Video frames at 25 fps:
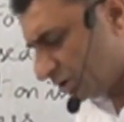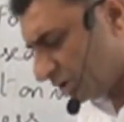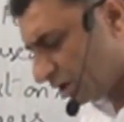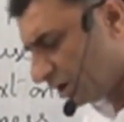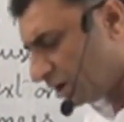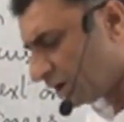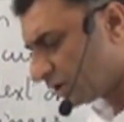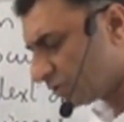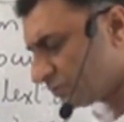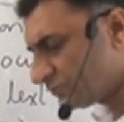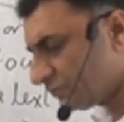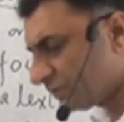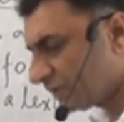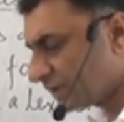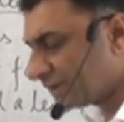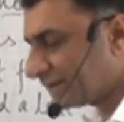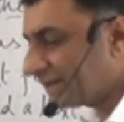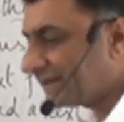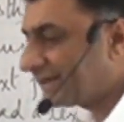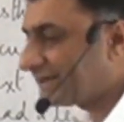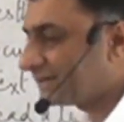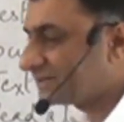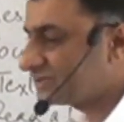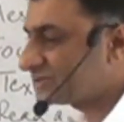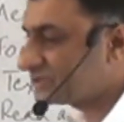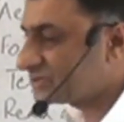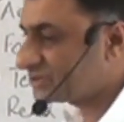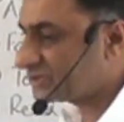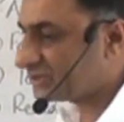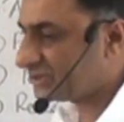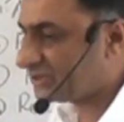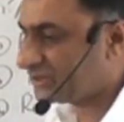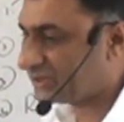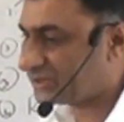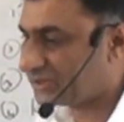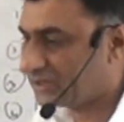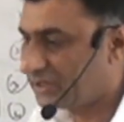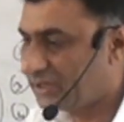art for art's
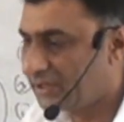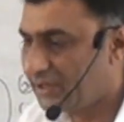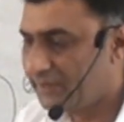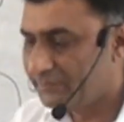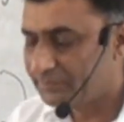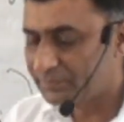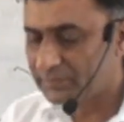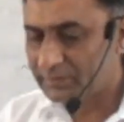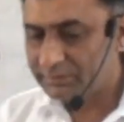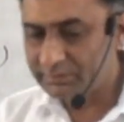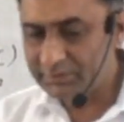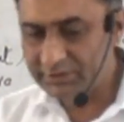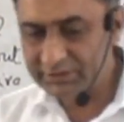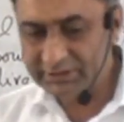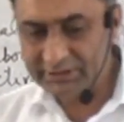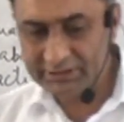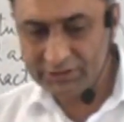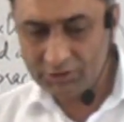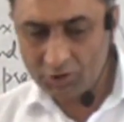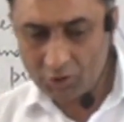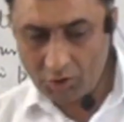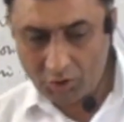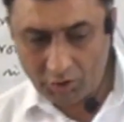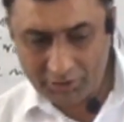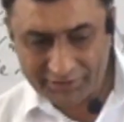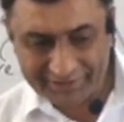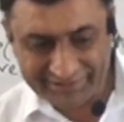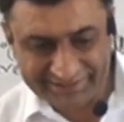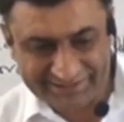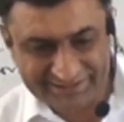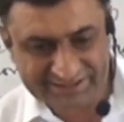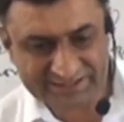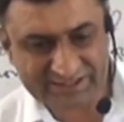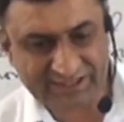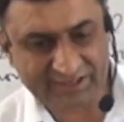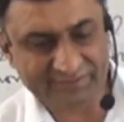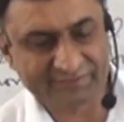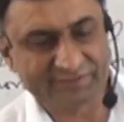sake. Mean that art
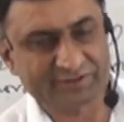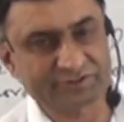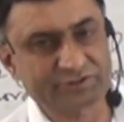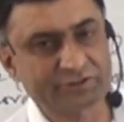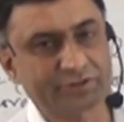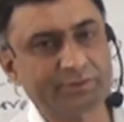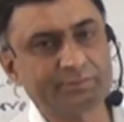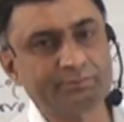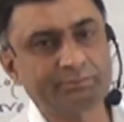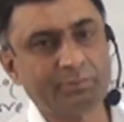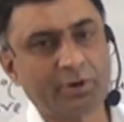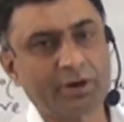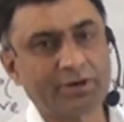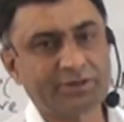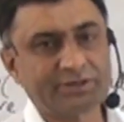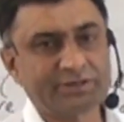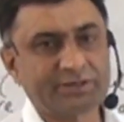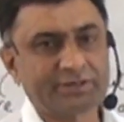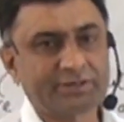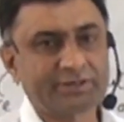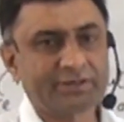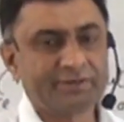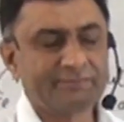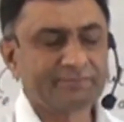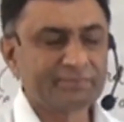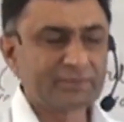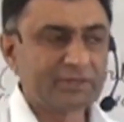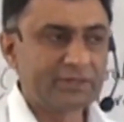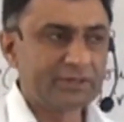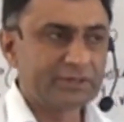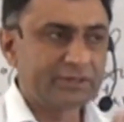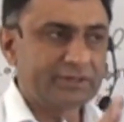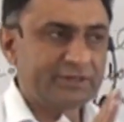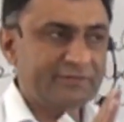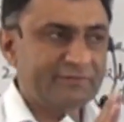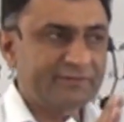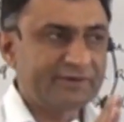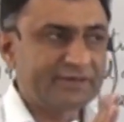itself is important.
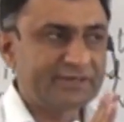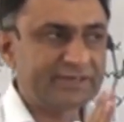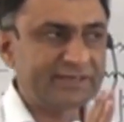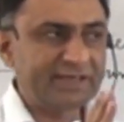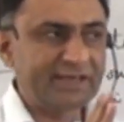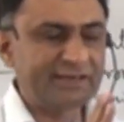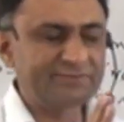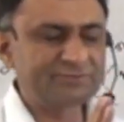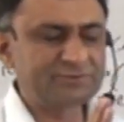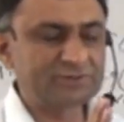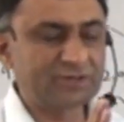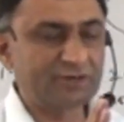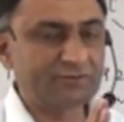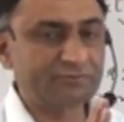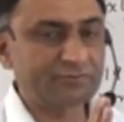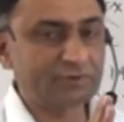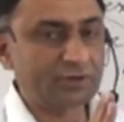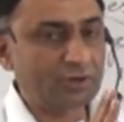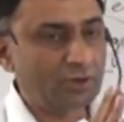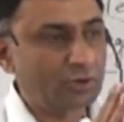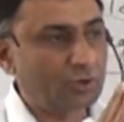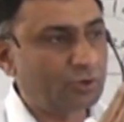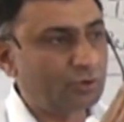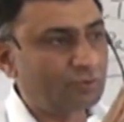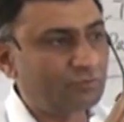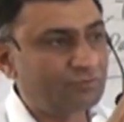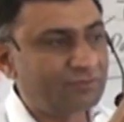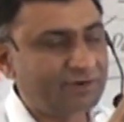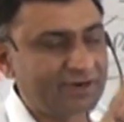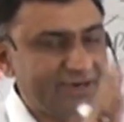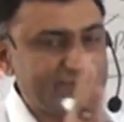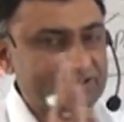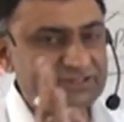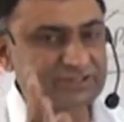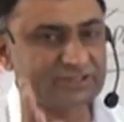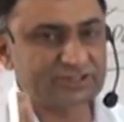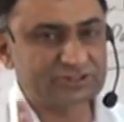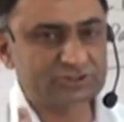Different types of how
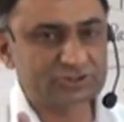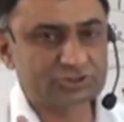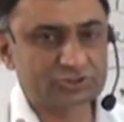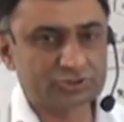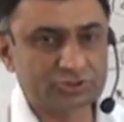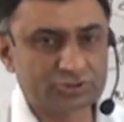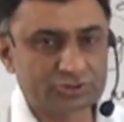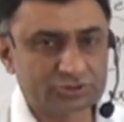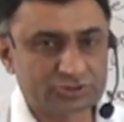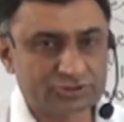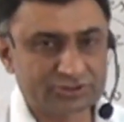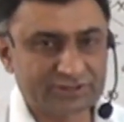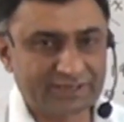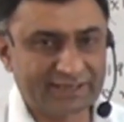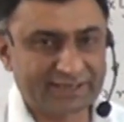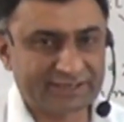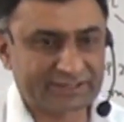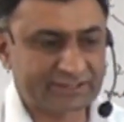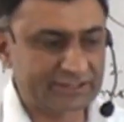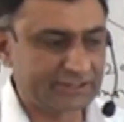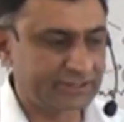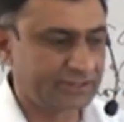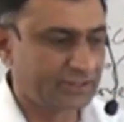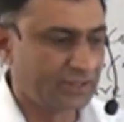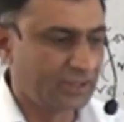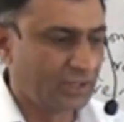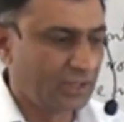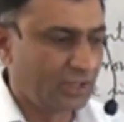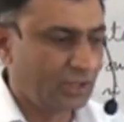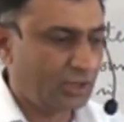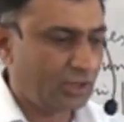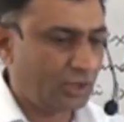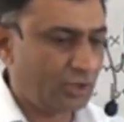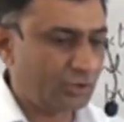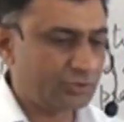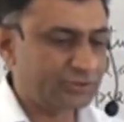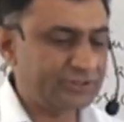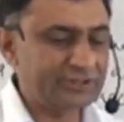words are selected,
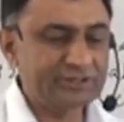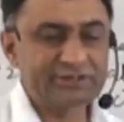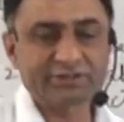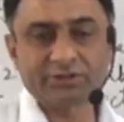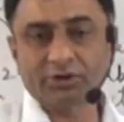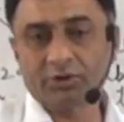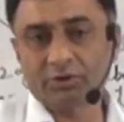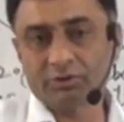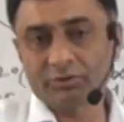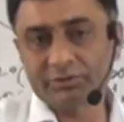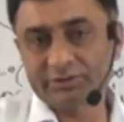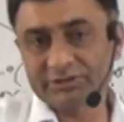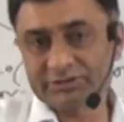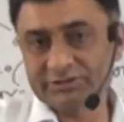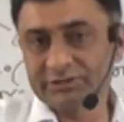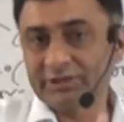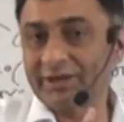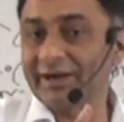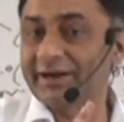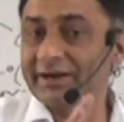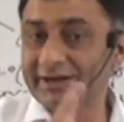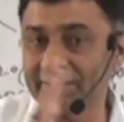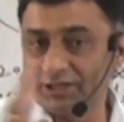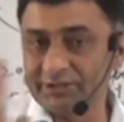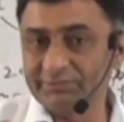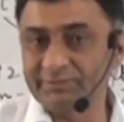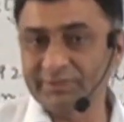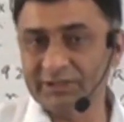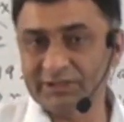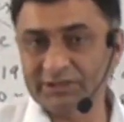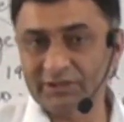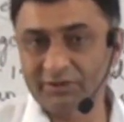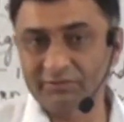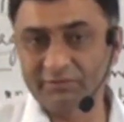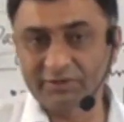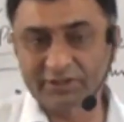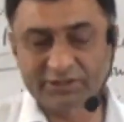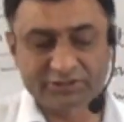how is the arrangement
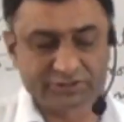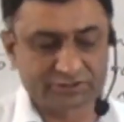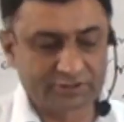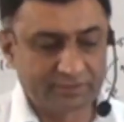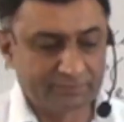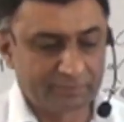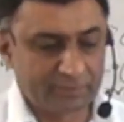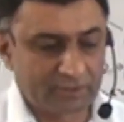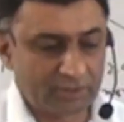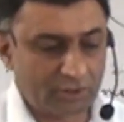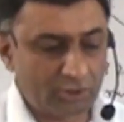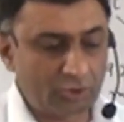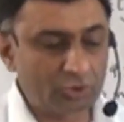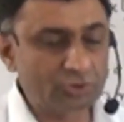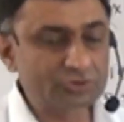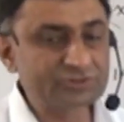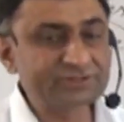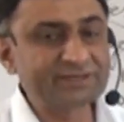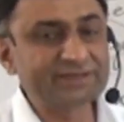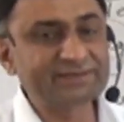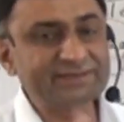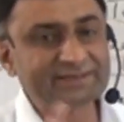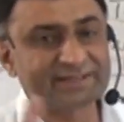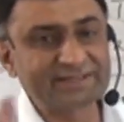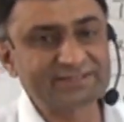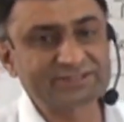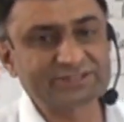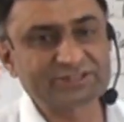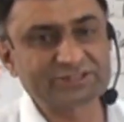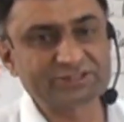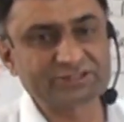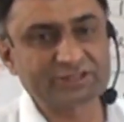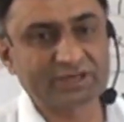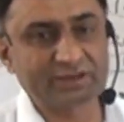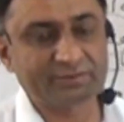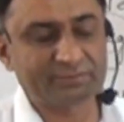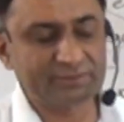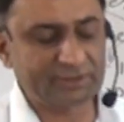of words, how
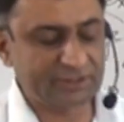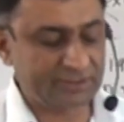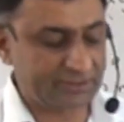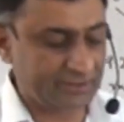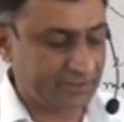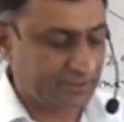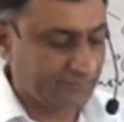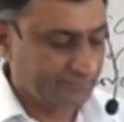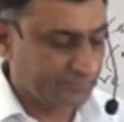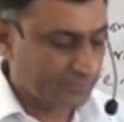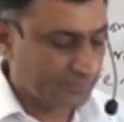sentences are made,